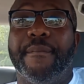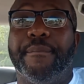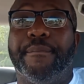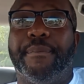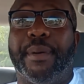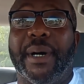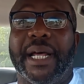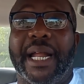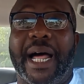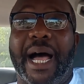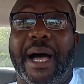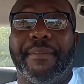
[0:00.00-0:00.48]

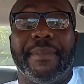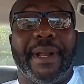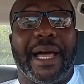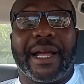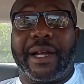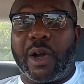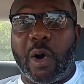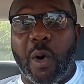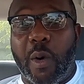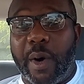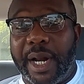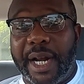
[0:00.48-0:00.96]
But I'm
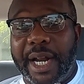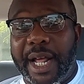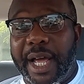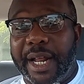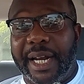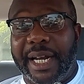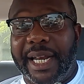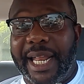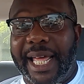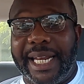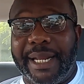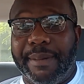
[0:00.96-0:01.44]
not going in there
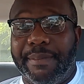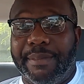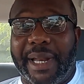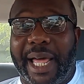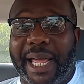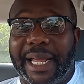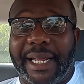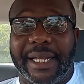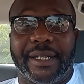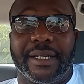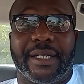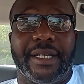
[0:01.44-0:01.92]
to let him,
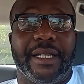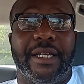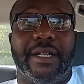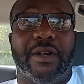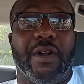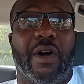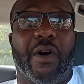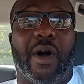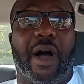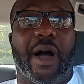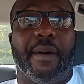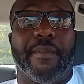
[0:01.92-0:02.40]
he
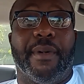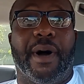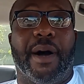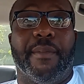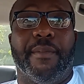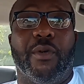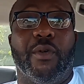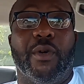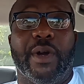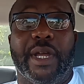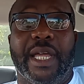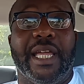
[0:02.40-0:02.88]

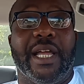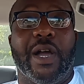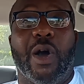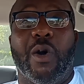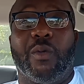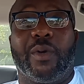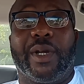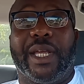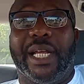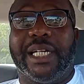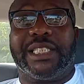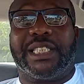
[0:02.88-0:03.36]
going
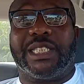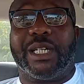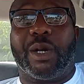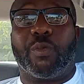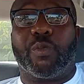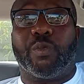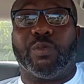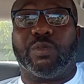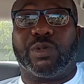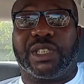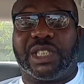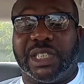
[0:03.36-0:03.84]
to get
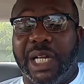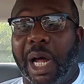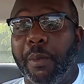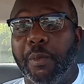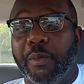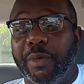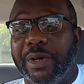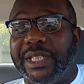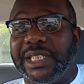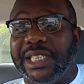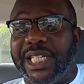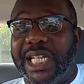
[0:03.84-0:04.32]
some
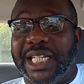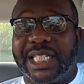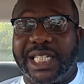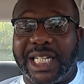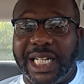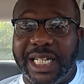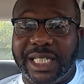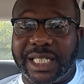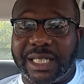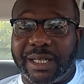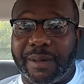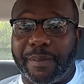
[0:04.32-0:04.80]

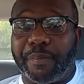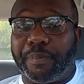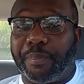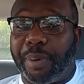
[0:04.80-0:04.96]
resistance.